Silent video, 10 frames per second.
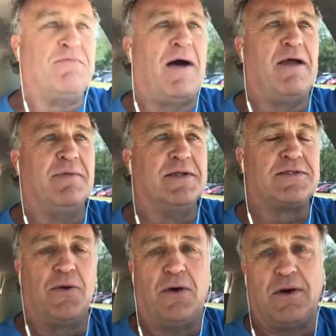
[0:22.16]
five
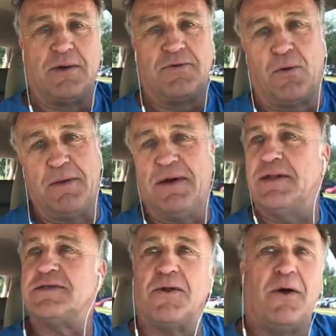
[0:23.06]
minutes long or 20
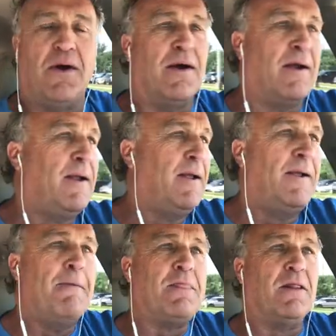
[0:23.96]
minutes long.
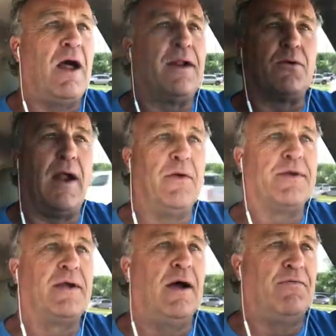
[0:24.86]
A lot of ground
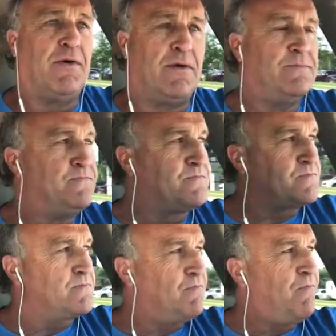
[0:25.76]
to cover.
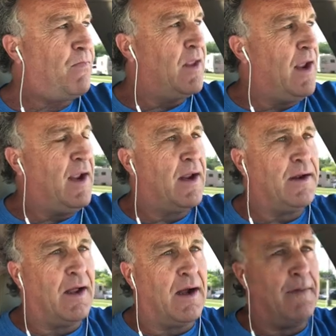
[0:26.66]

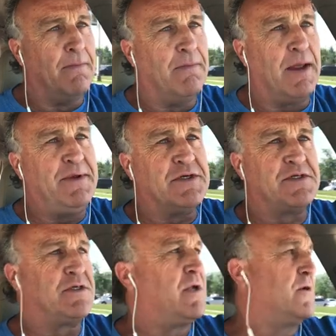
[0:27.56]
And um, maybe
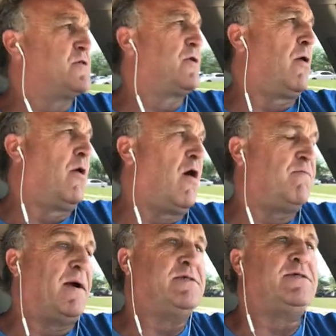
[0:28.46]
just I'll start off
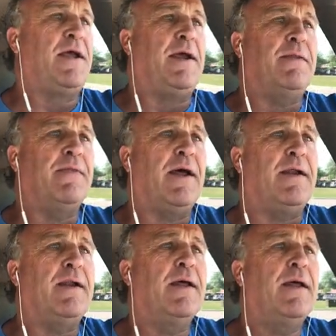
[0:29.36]
by saying that
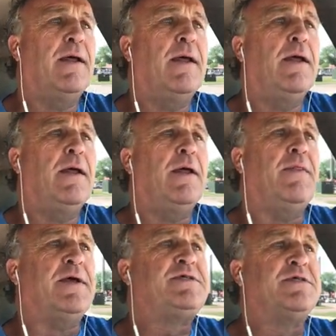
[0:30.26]

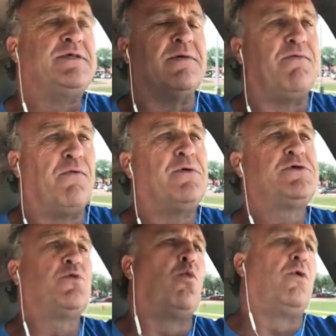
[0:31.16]
this is the
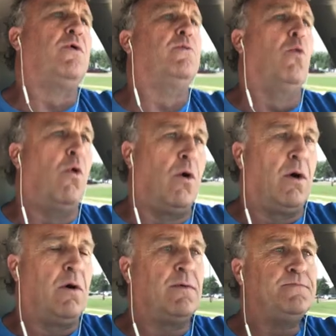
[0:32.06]
first World
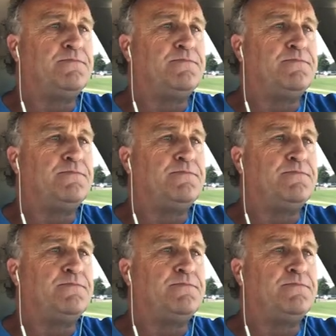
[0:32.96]
War